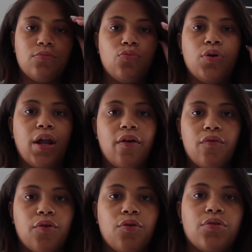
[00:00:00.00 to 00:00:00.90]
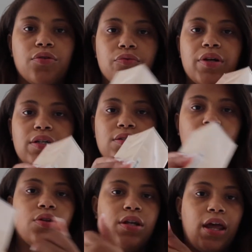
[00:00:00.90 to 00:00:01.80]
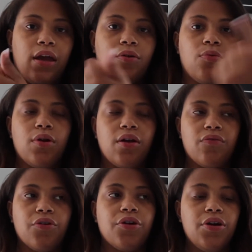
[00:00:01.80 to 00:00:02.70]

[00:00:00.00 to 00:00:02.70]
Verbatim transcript: whatever, on the wrist, on the neck, whatever.